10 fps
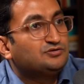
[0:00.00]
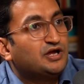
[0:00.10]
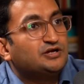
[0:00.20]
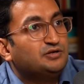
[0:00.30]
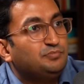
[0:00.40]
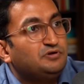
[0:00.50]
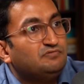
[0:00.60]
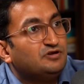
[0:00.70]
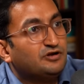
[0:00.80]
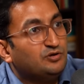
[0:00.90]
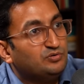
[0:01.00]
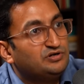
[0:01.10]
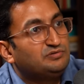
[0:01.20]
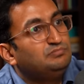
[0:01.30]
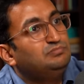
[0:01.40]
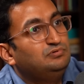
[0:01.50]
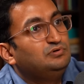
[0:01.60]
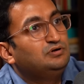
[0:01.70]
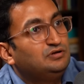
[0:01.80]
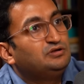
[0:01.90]
ChatGPT will reduce it
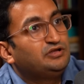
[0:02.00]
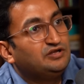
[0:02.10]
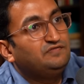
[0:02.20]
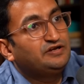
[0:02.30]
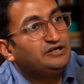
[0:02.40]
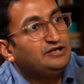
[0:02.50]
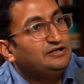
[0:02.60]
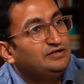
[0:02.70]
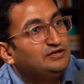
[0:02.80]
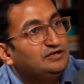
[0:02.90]
significantly?